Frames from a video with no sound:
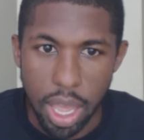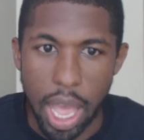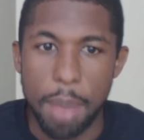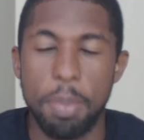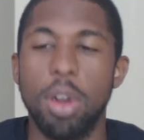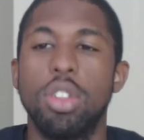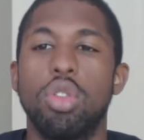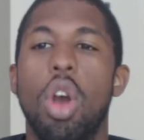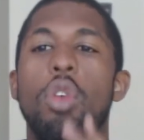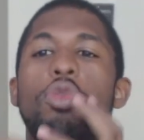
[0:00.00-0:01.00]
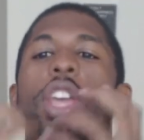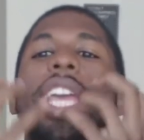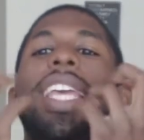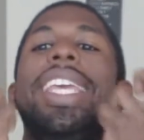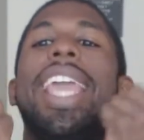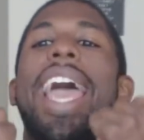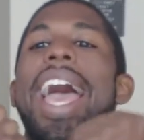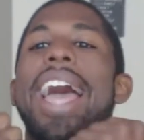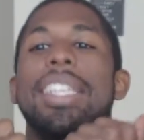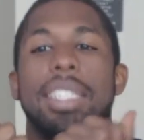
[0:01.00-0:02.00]
hypertrophy.
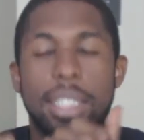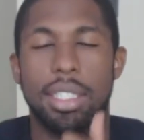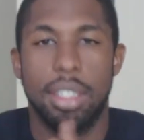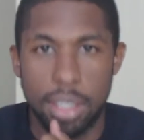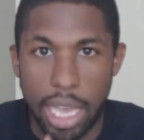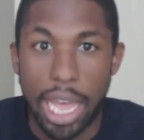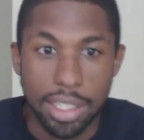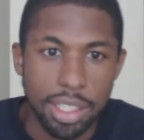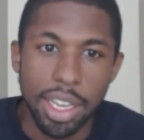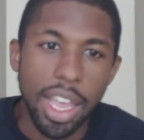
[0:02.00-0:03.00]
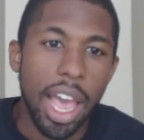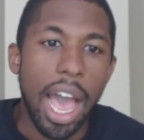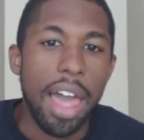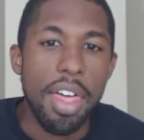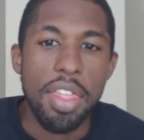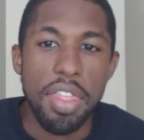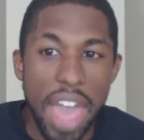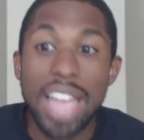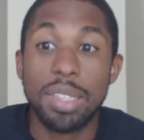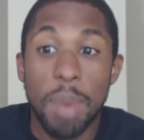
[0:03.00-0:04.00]
Yes,
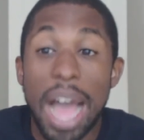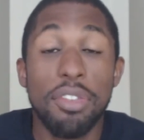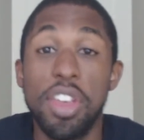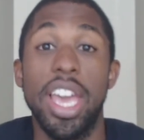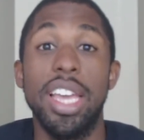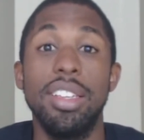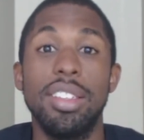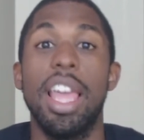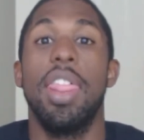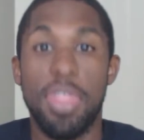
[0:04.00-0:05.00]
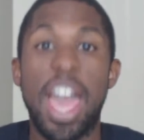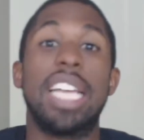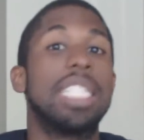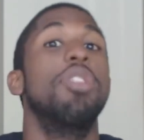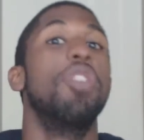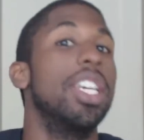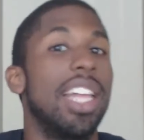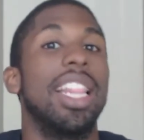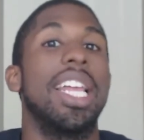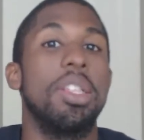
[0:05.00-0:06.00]
that's my phase. That's the phase
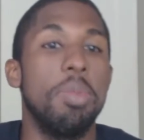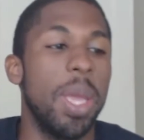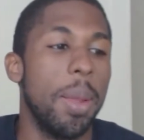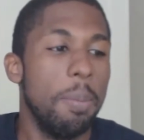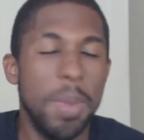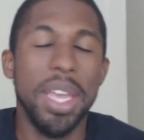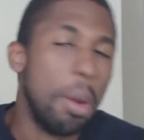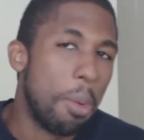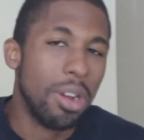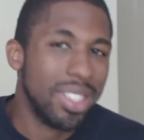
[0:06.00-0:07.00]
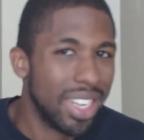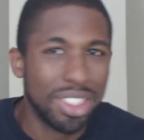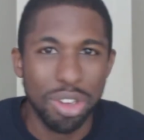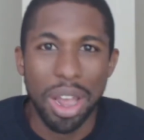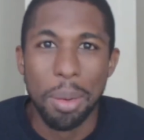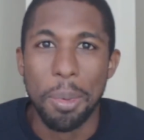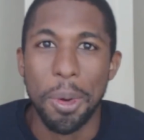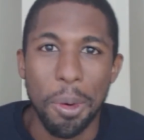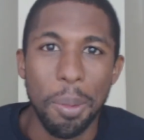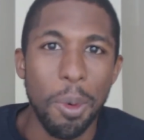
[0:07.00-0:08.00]
I like to be in. Being a person that's trying to
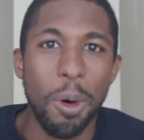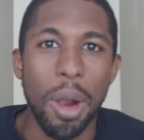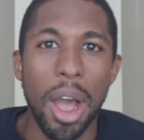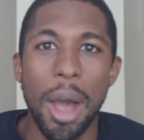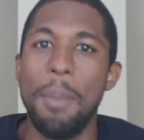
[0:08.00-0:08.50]
put on more